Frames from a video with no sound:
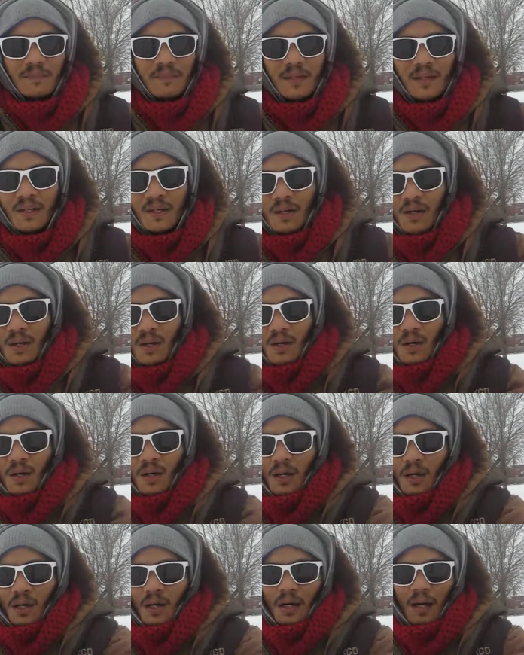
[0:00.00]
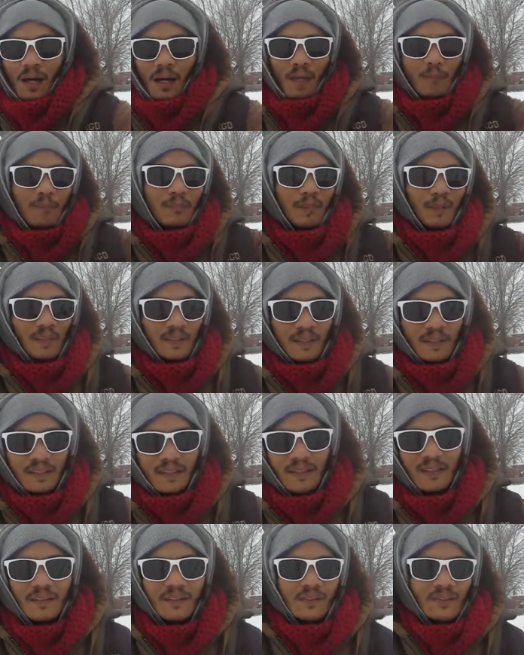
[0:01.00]
1 billion
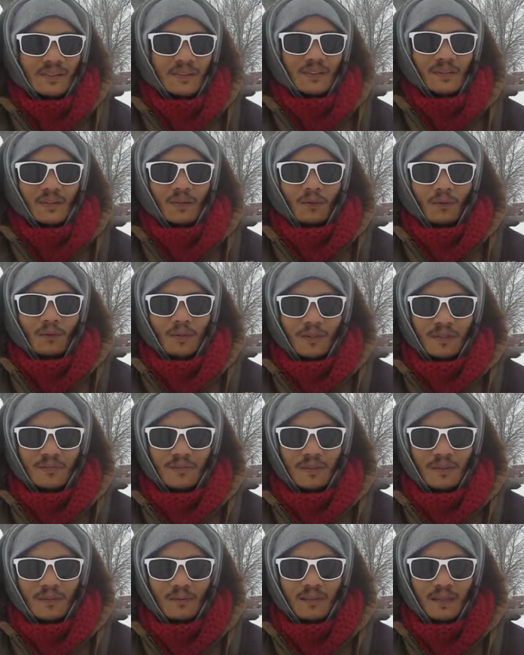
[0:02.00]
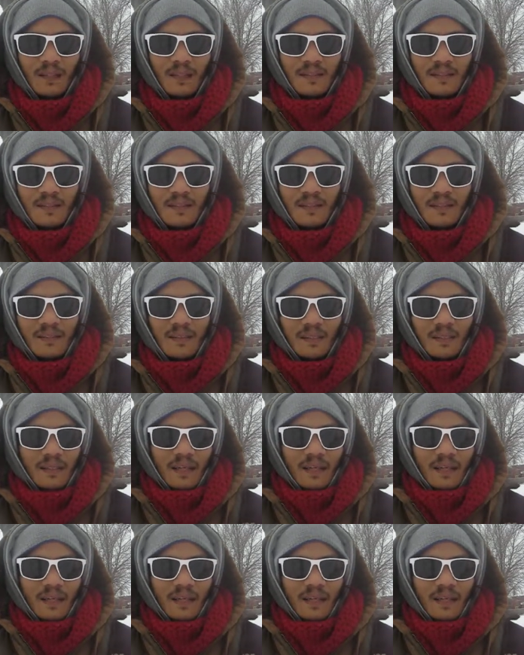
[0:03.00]
years or whatever it was,